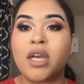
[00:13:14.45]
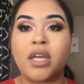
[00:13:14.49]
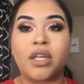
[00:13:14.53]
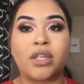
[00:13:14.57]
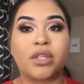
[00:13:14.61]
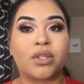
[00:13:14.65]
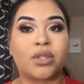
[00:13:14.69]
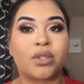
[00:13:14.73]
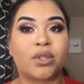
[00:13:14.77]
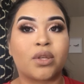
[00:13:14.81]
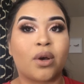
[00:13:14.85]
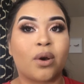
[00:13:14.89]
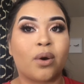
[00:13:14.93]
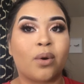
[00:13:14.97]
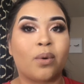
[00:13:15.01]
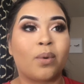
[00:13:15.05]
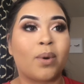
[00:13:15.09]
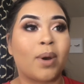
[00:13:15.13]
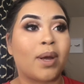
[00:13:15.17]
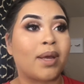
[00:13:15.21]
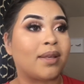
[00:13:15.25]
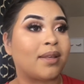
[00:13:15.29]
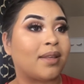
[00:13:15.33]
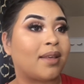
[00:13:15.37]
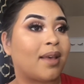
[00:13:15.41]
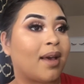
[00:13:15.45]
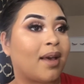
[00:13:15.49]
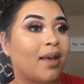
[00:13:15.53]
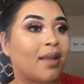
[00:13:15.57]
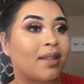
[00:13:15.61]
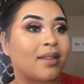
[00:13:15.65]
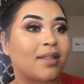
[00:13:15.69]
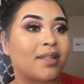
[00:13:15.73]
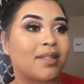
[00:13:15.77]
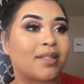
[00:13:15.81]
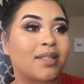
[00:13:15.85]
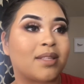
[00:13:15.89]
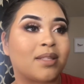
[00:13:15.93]
So yeah,
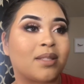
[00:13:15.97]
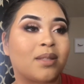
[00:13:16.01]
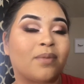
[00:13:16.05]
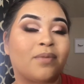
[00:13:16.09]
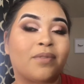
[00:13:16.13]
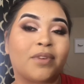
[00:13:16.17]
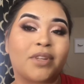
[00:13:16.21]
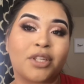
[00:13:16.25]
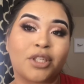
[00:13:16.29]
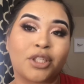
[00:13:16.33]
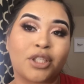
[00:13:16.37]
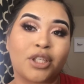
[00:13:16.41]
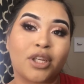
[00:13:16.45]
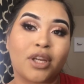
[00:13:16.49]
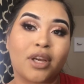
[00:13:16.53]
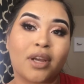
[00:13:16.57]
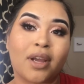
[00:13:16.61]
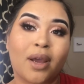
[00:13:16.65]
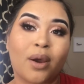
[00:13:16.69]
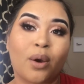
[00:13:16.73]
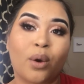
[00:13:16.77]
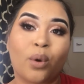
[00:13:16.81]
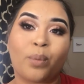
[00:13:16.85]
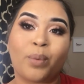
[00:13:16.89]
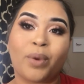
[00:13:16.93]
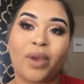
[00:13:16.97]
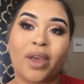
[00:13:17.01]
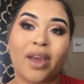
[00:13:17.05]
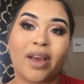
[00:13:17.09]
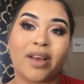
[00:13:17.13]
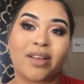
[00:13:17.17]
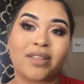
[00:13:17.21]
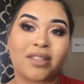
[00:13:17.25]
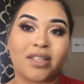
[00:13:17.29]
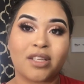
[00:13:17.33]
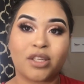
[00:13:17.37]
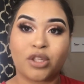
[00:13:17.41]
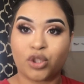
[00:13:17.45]
this is the finished look. I hope you
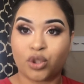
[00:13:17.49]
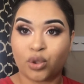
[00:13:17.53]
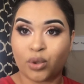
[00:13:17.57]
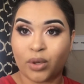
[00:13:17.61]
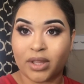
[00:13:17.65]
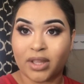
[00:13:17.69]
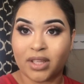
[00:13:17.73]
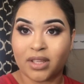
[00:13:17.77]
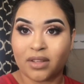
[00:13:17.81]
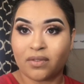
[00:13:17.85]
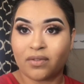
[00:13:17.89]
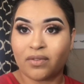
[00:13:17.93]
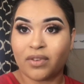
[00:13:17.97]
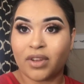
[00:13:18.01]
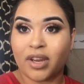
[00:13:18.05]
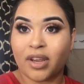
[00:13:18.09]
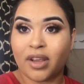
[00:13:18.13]
guys enjoyed this